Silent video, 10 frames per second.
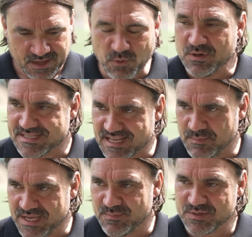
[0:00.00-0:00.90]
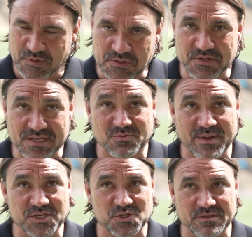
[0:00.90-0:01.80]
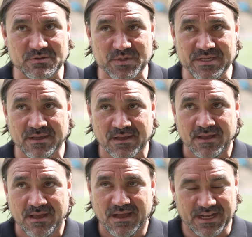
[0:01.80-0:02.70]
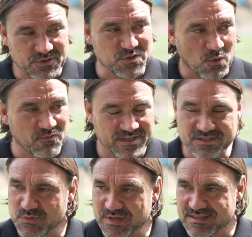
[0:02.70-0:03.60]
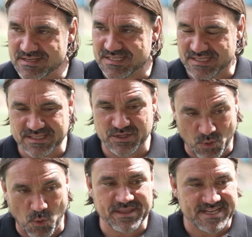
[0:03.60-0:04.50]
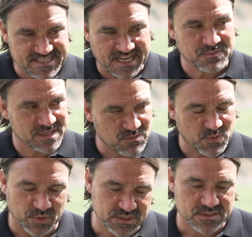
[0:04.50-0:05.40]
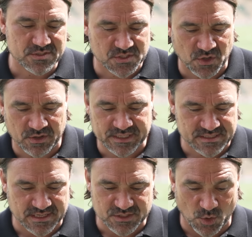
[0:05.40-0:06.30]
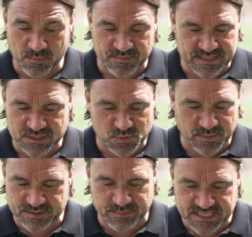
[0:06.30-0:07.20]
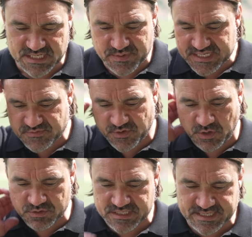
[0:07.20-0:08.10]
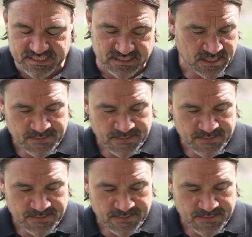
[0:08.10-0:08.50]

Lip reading: goal is coming, but we also had to make sure that we are not overdoing this in all the excitement that we wanted to score and open then too many spaces for counterattacks.